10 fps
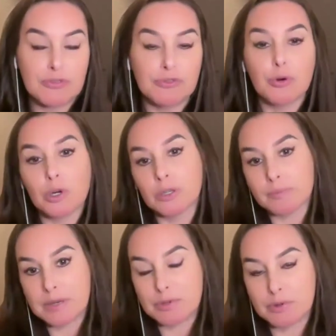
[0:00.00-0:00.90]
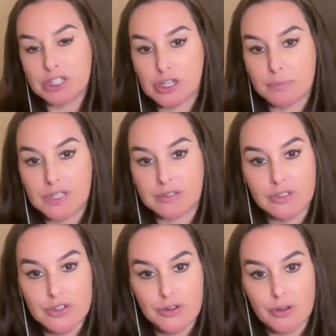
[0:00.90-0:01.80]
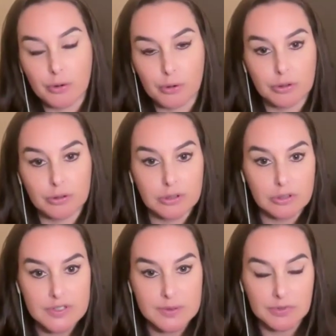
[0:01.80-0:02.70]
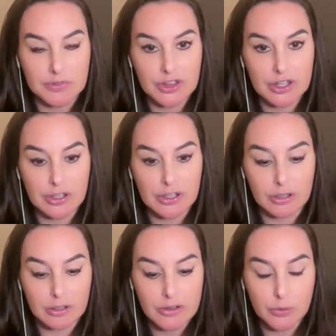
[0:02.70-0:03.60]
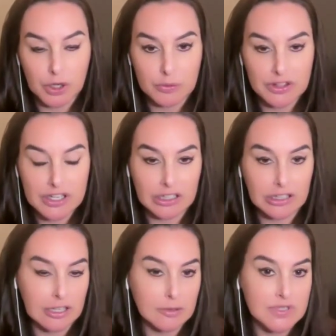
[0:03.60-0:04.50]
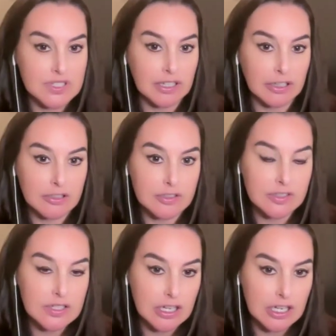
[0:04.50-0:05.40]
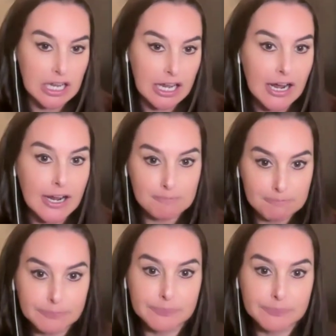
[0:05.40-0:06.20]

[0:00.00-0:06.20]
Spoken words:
before maybe we jump into some of the work with LLMs and AI.